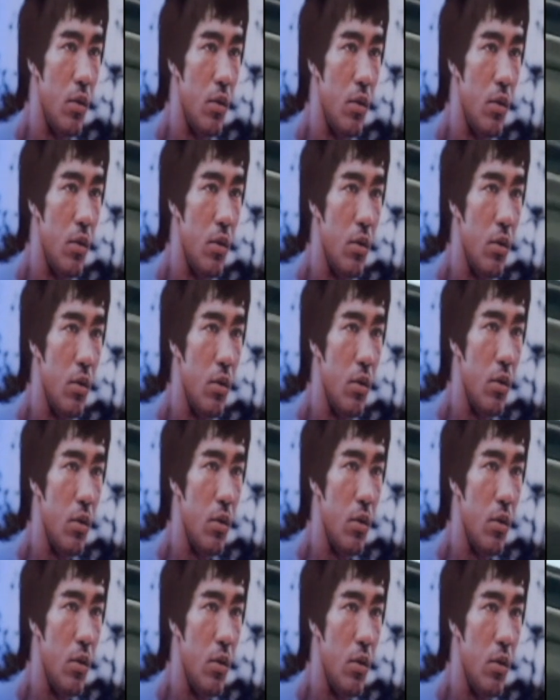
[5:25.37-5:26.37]

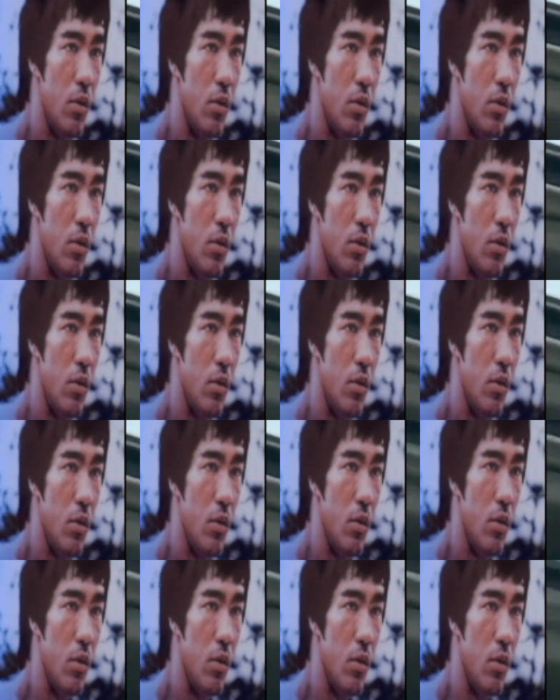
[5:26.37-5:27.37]

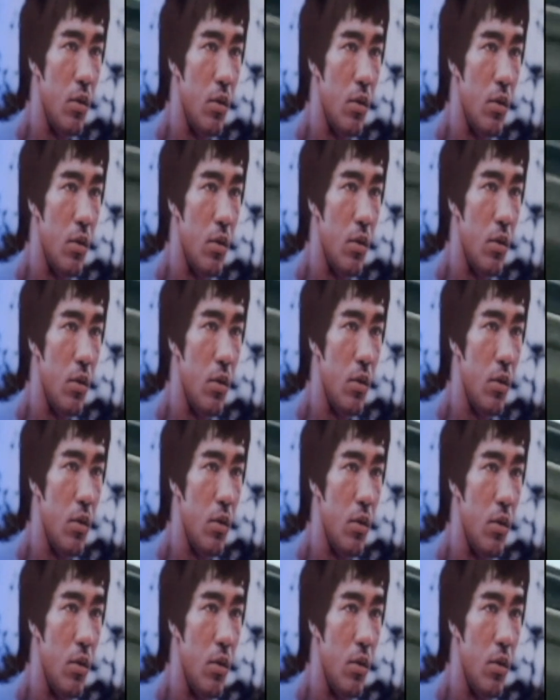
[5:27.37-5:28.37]

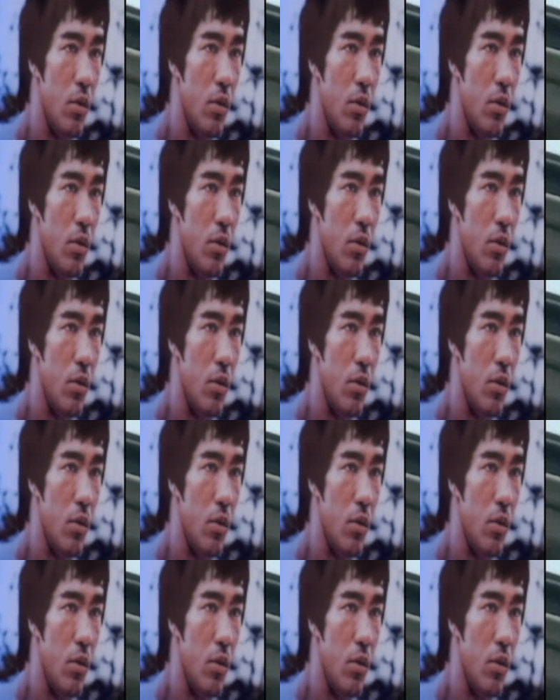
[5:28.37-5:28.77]
The person shown says nothing.